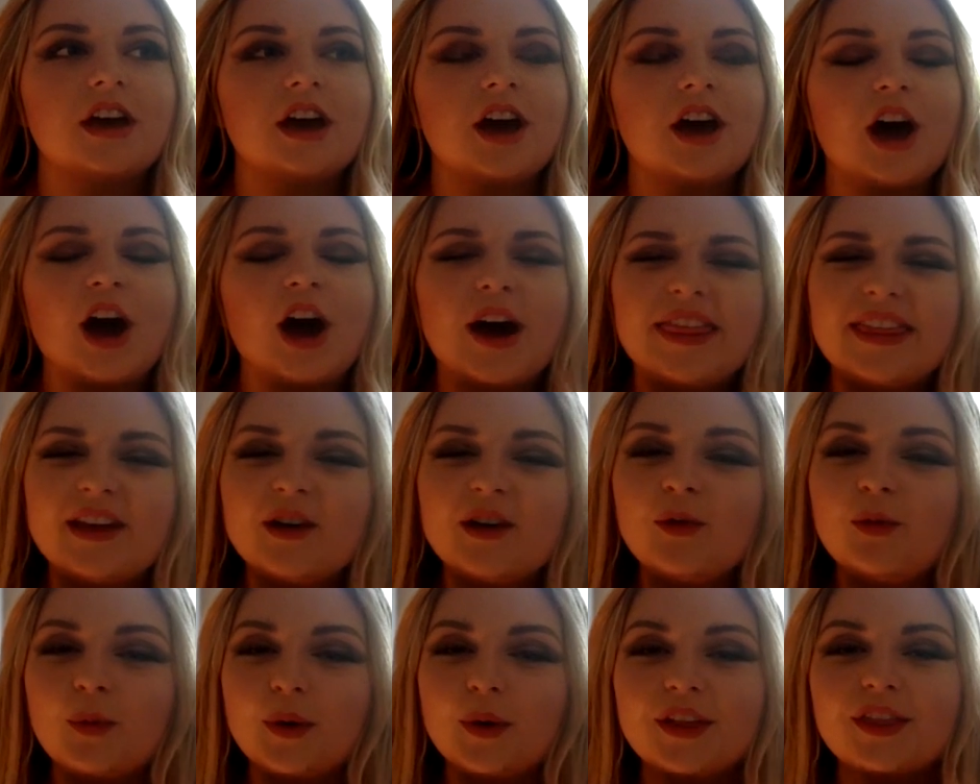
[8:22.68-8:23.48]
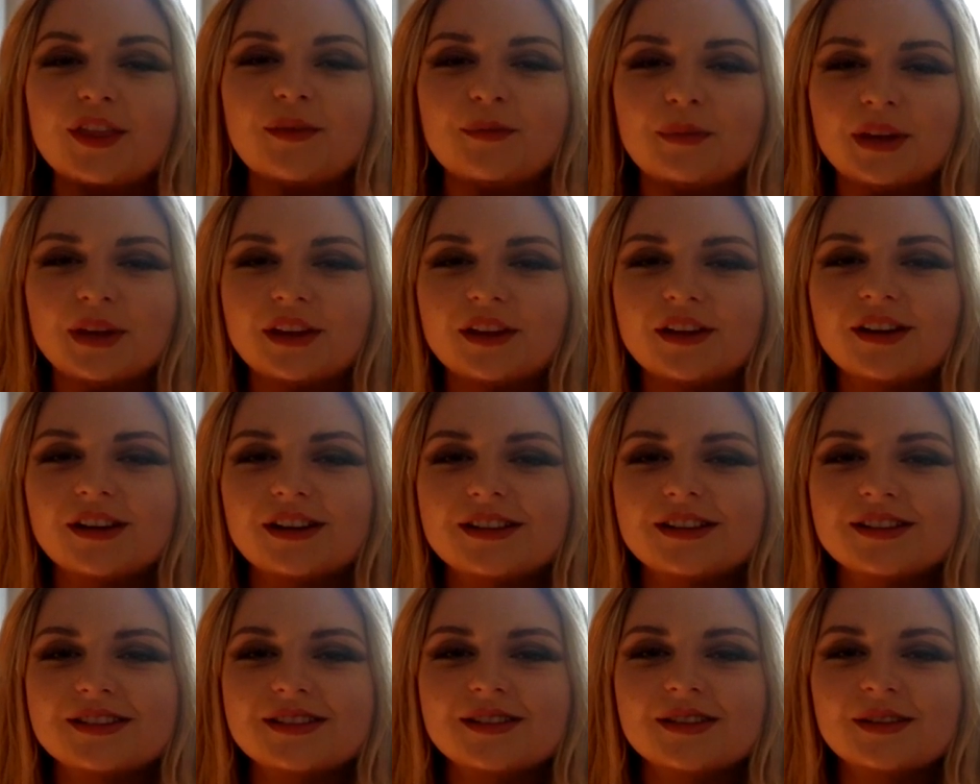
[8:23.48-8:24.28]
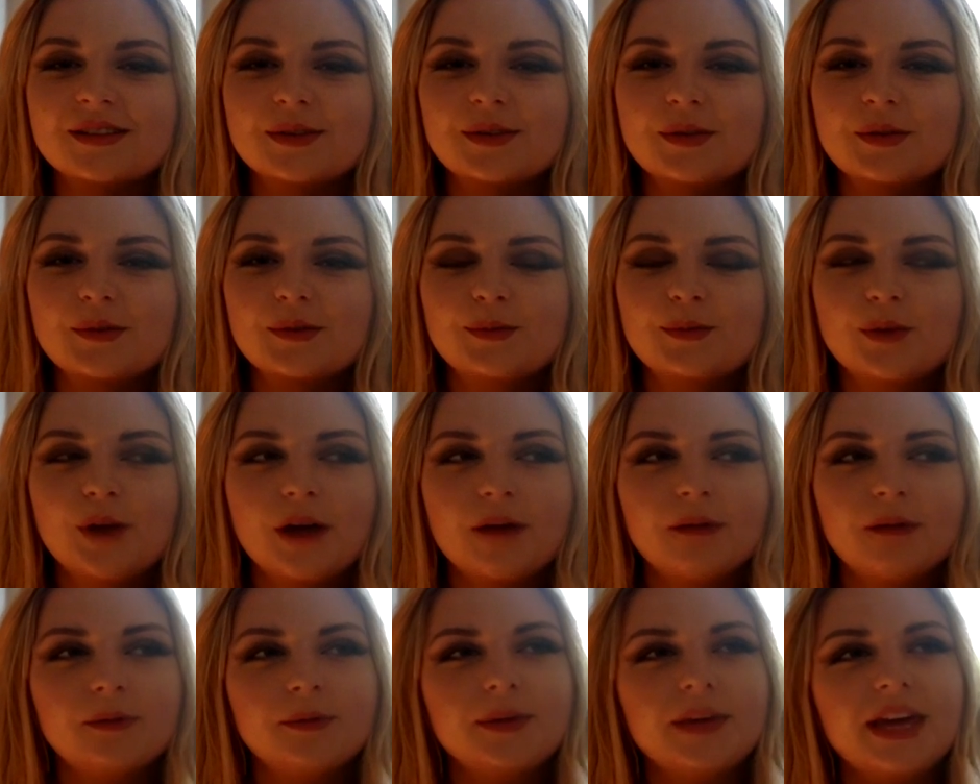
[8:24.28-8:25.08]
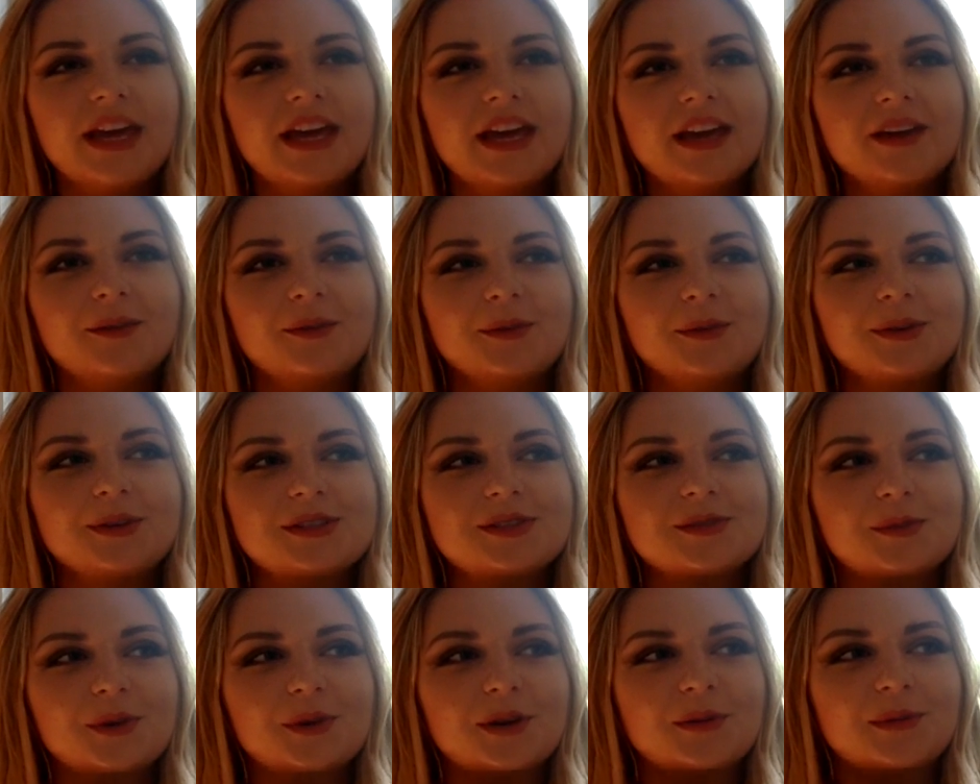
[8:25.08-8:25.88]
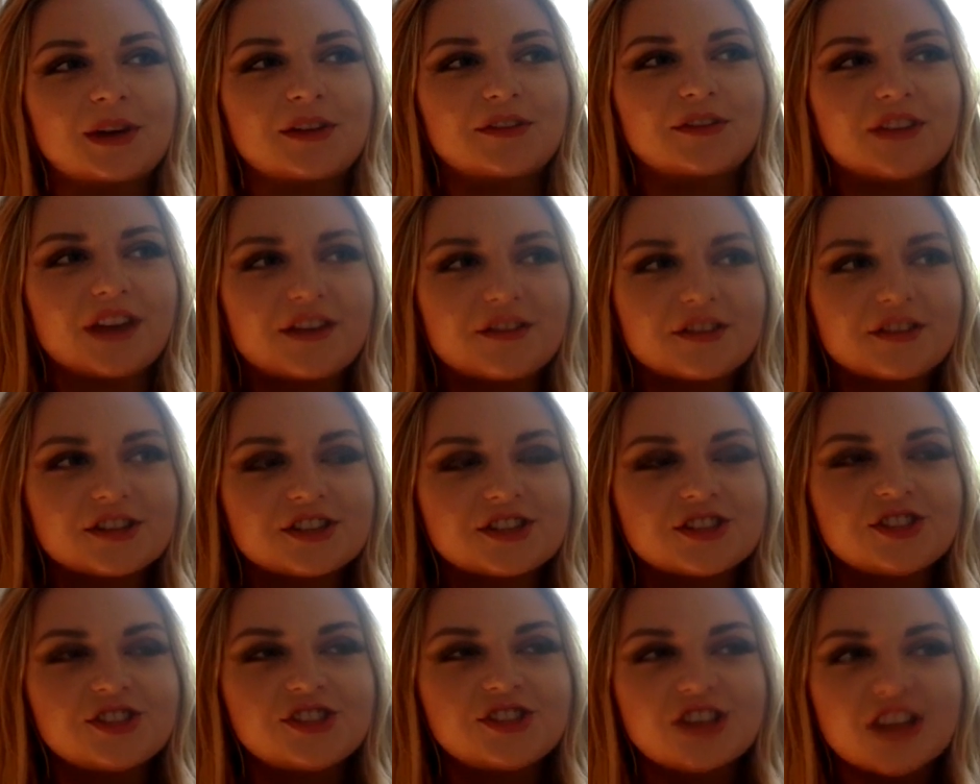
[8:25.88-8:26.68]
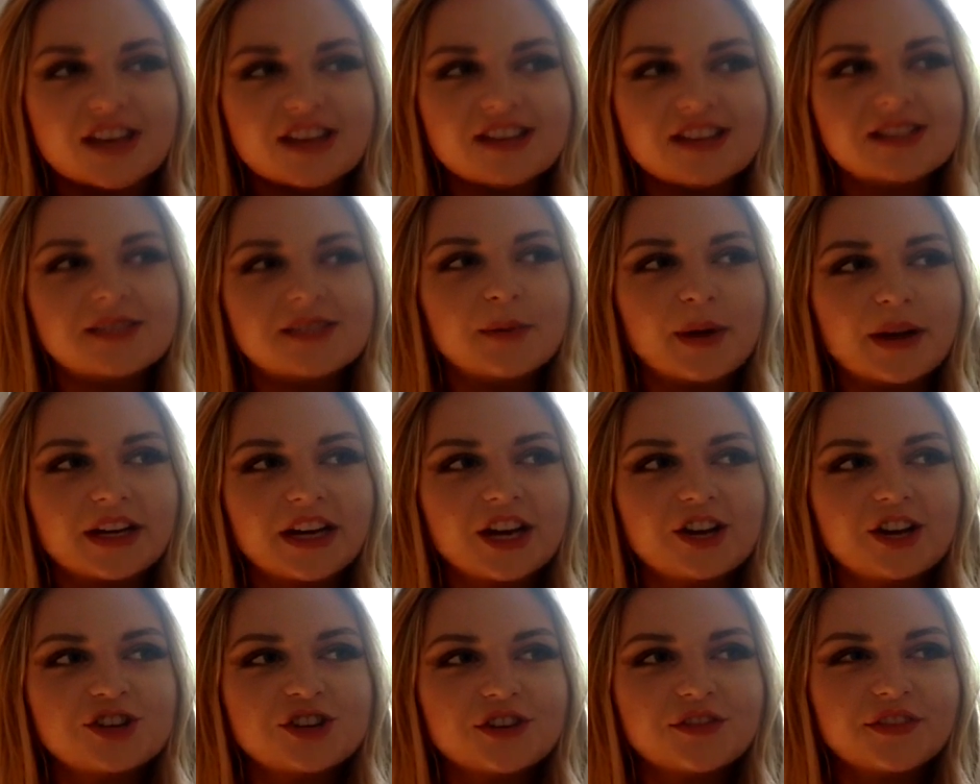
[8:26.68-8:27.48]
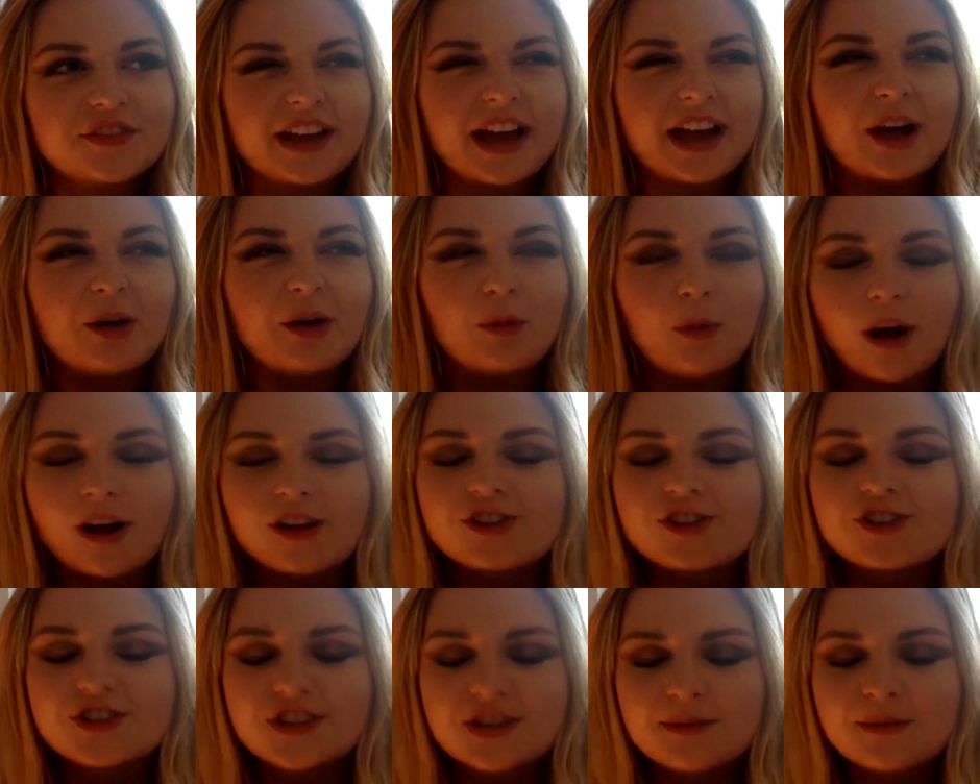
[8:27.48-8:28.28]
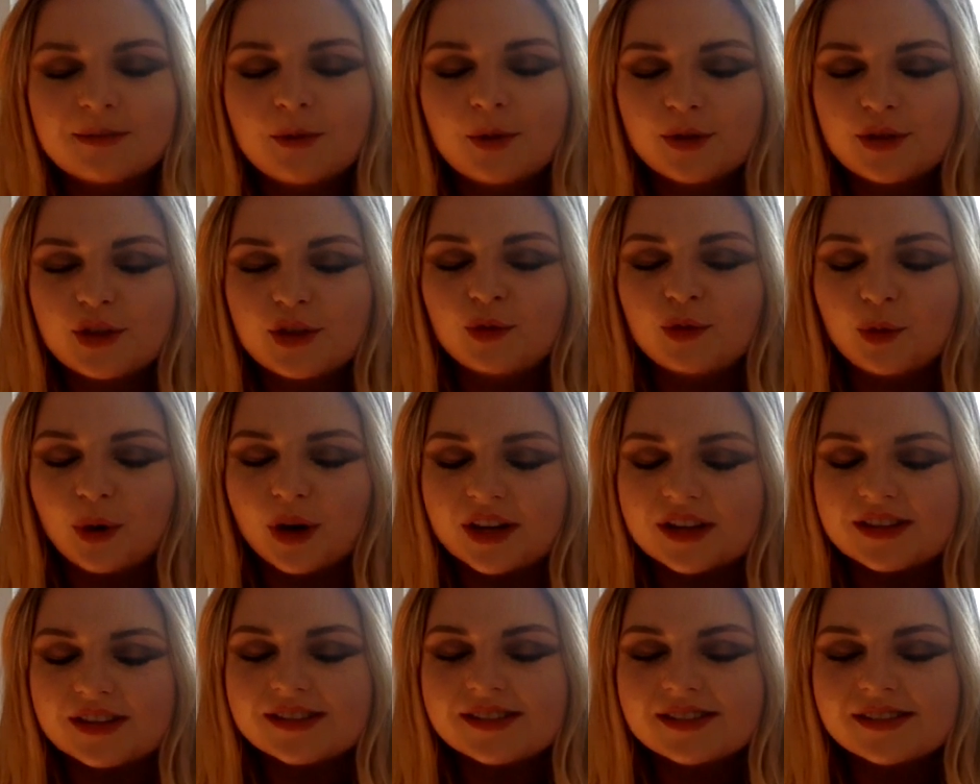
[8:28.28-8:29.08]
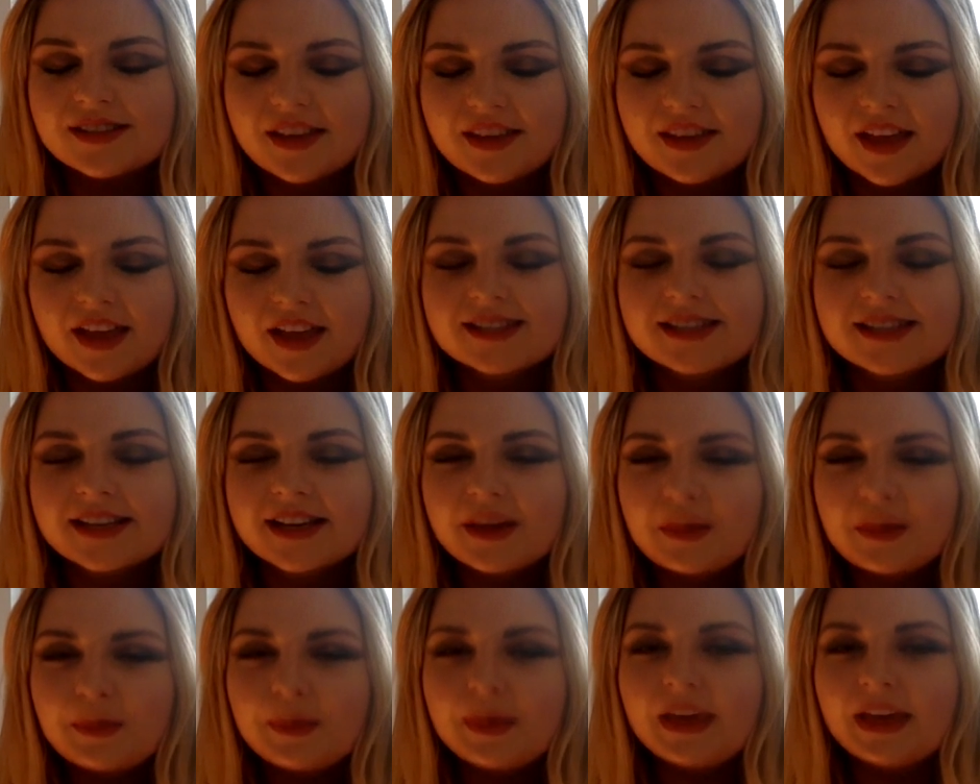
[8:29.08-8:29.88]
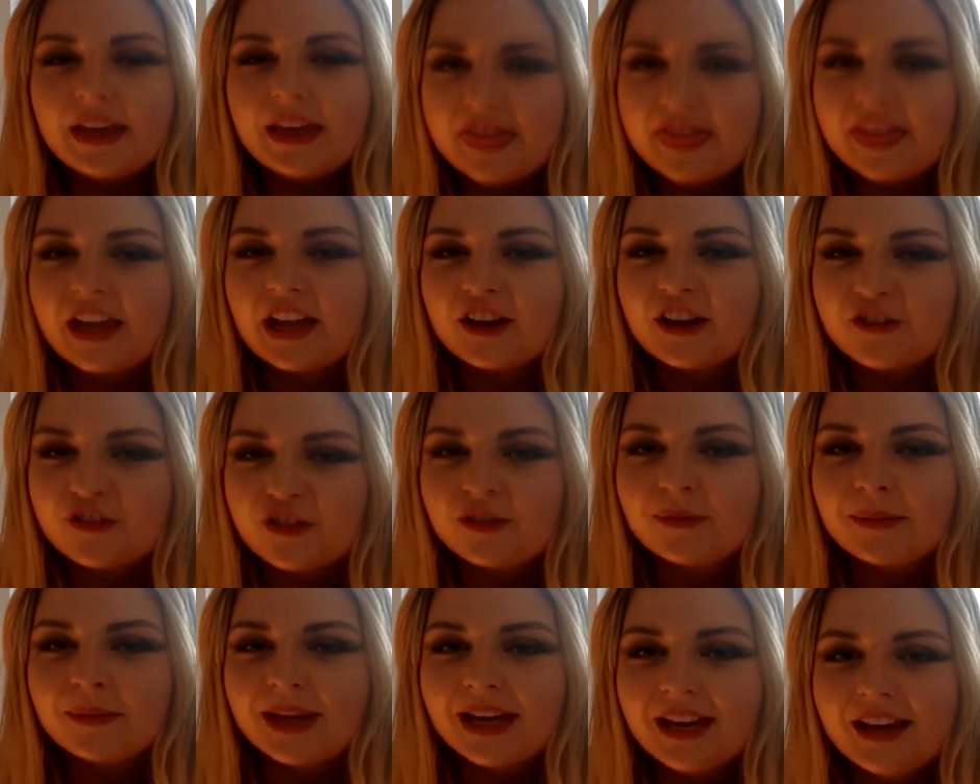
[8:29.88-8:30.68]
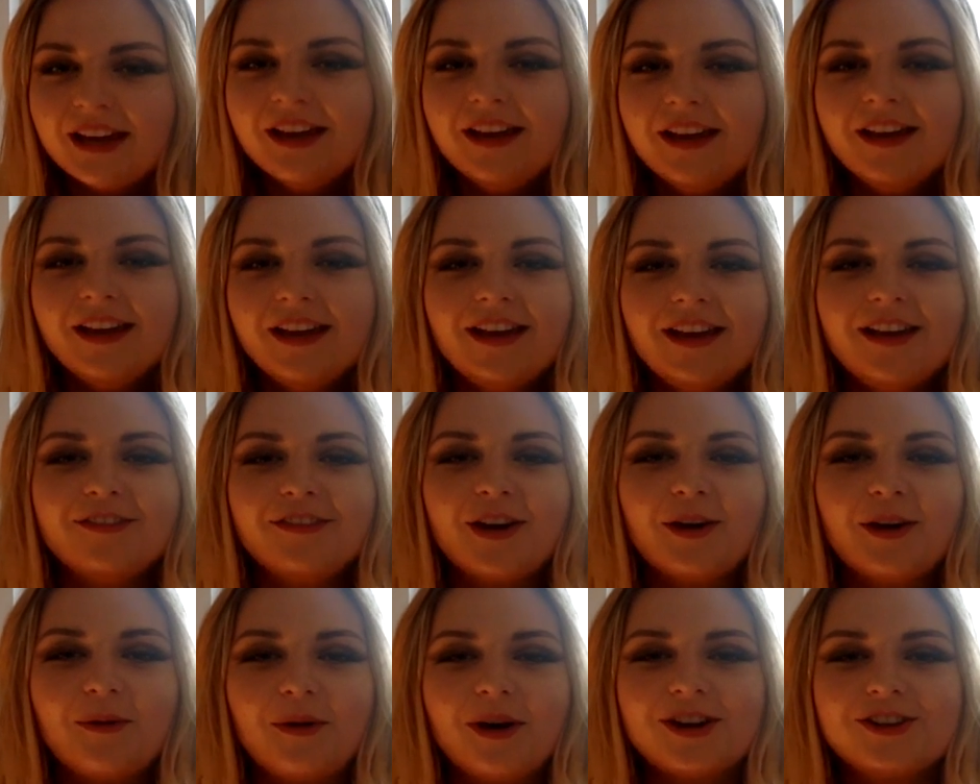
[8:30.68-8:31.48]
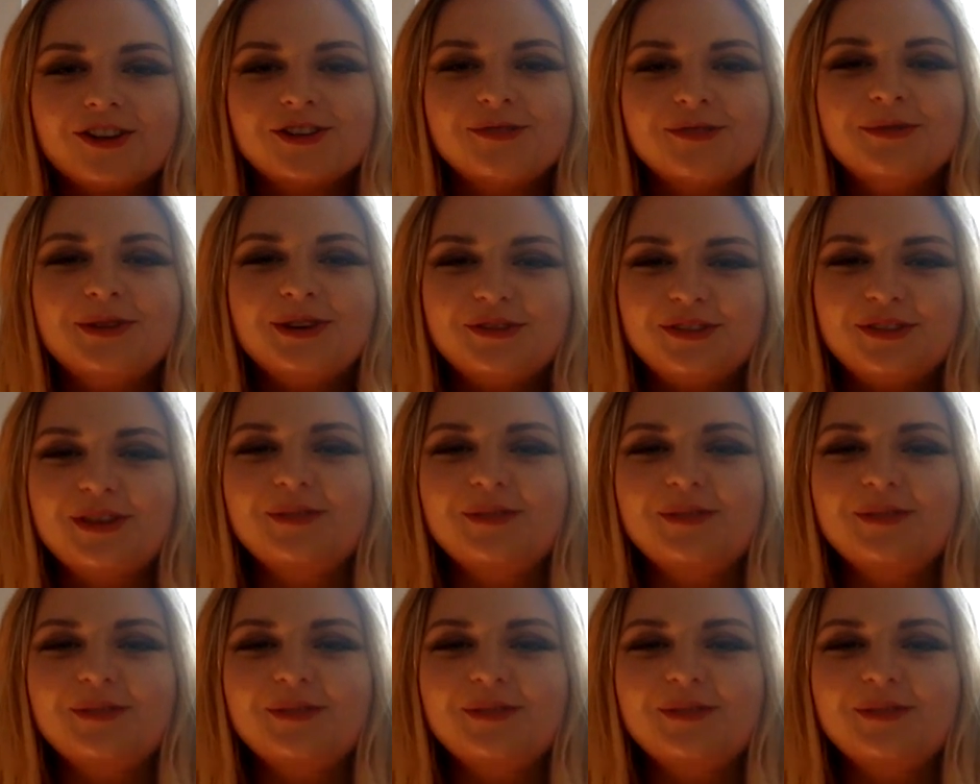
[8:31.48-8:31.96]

I think We're the Millers probably was one of my favorites just by nature of like I watched it more than once, and that's like a big thing for me if I watch a movie